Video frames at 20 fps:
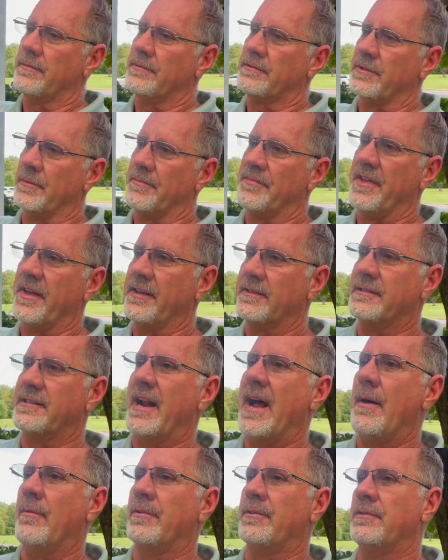Some things that
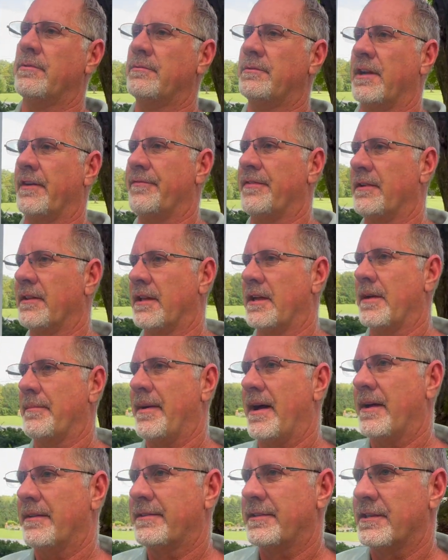I would do differently
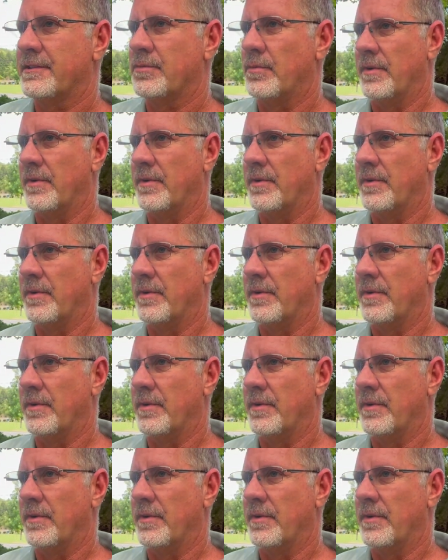about this,